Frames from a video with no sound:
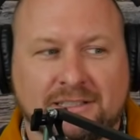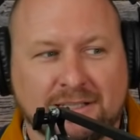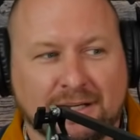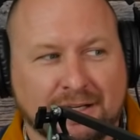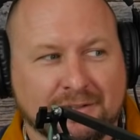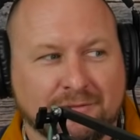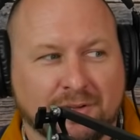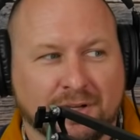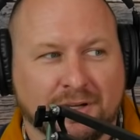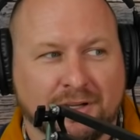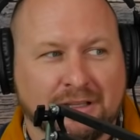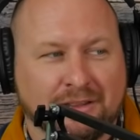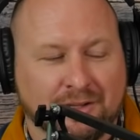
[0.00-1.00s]
kind of
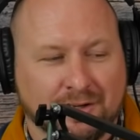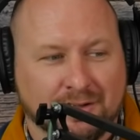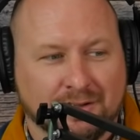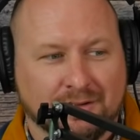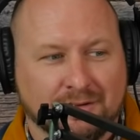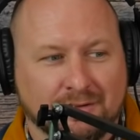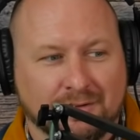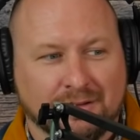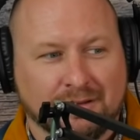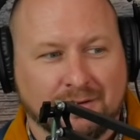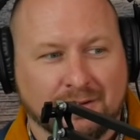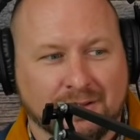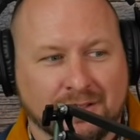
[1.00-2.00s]
the the
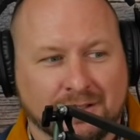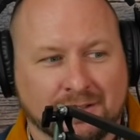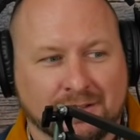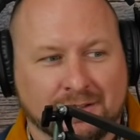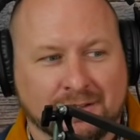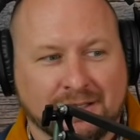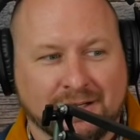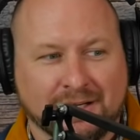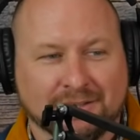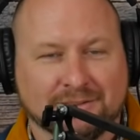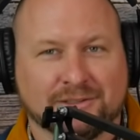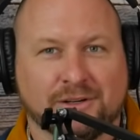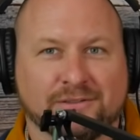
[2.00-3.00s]
the
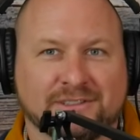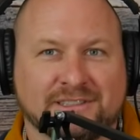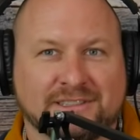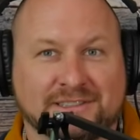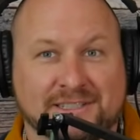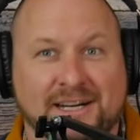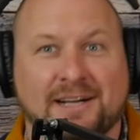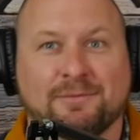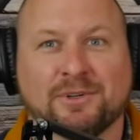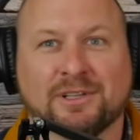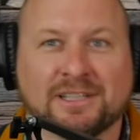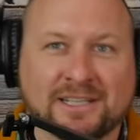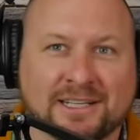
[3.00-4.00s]
enhanced services that I'm
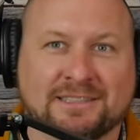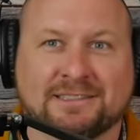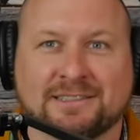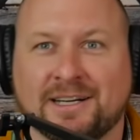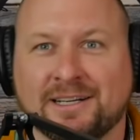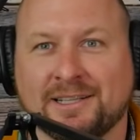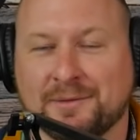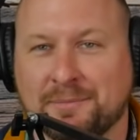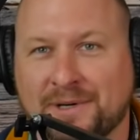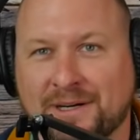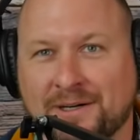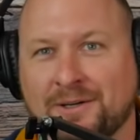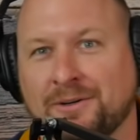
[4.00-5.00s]
really excited
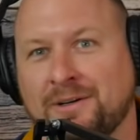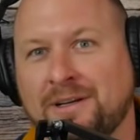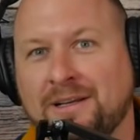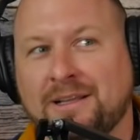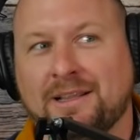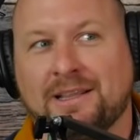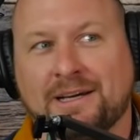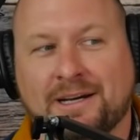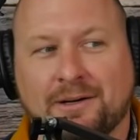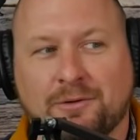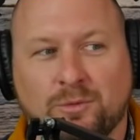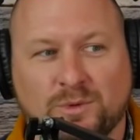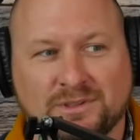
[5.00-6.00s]
about,
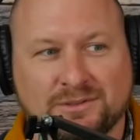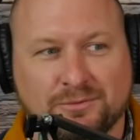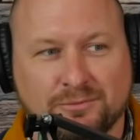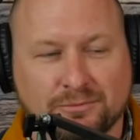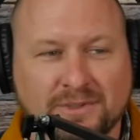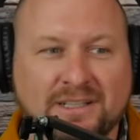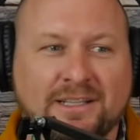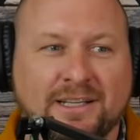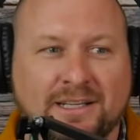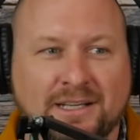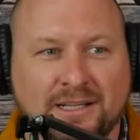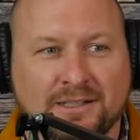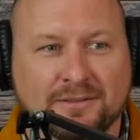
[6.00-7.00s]
that was really
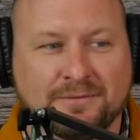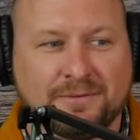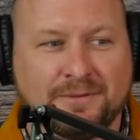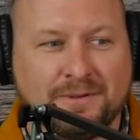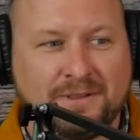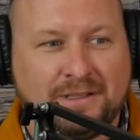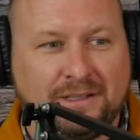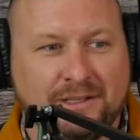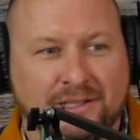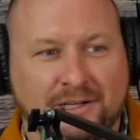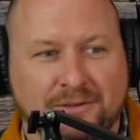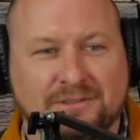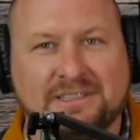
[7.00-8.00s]
kind of,
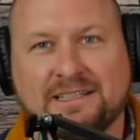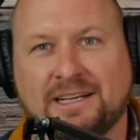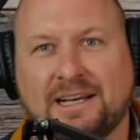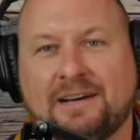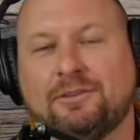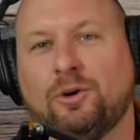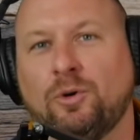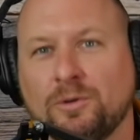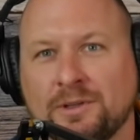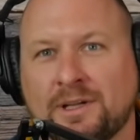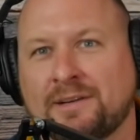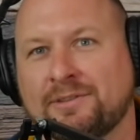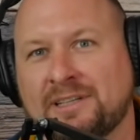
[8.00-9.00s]
you know, didn't have a whole
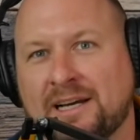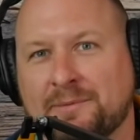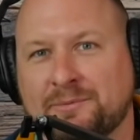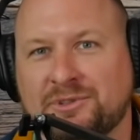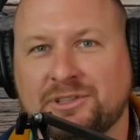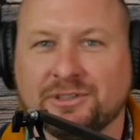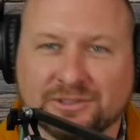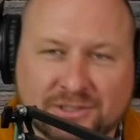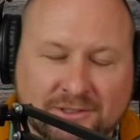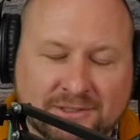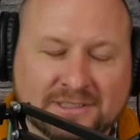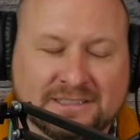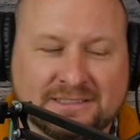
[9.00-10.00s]
lot of adaption. You
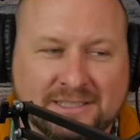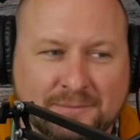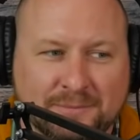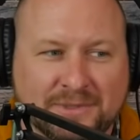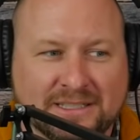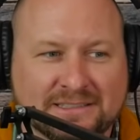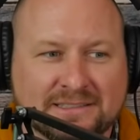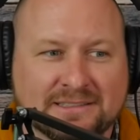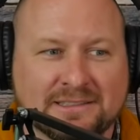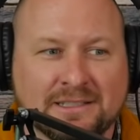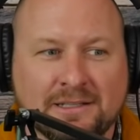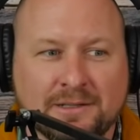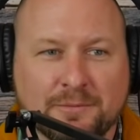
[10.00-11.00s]
saw it in some
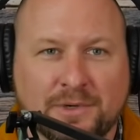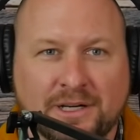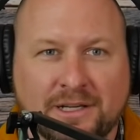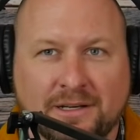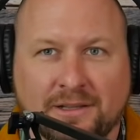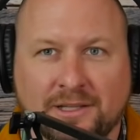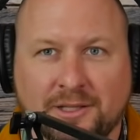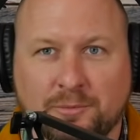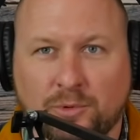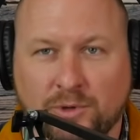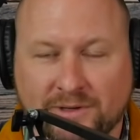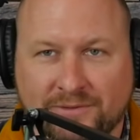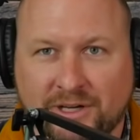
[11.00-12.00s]
places, but the
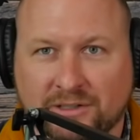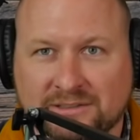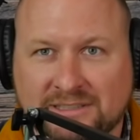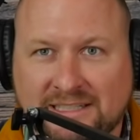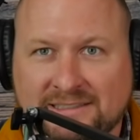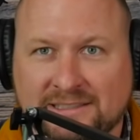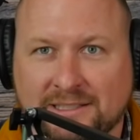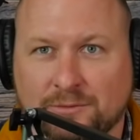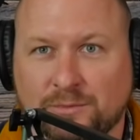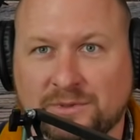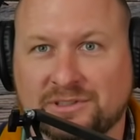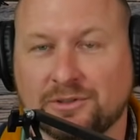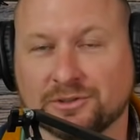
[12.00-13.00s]
point of care
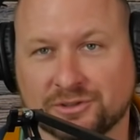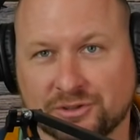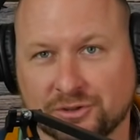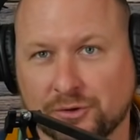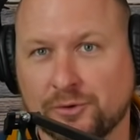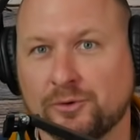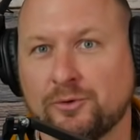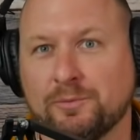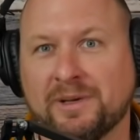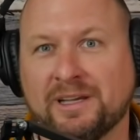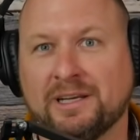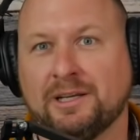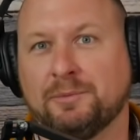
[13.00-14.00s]
testing, we saw so
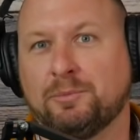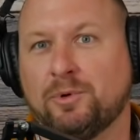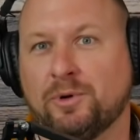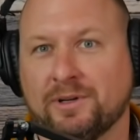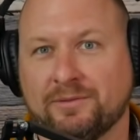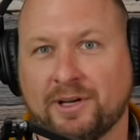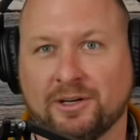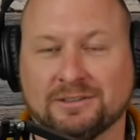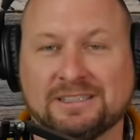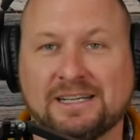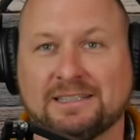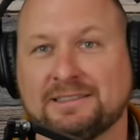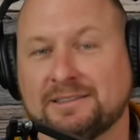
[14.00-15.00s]
many point of care
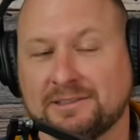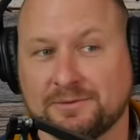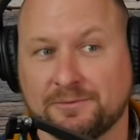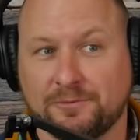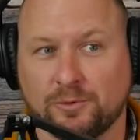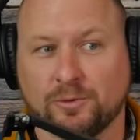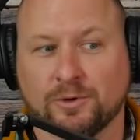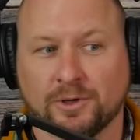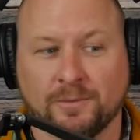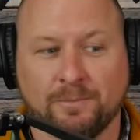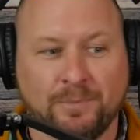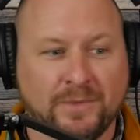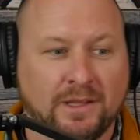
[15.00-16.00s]
tests for